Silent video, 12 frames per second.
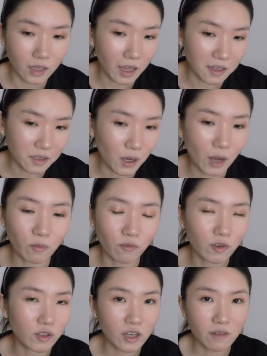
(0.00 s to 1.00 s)
Okay, so
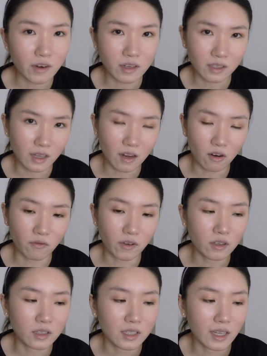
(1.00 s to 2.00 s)
I'm usually very scared of
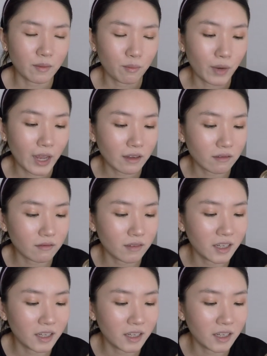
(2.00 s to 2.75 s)
all this like black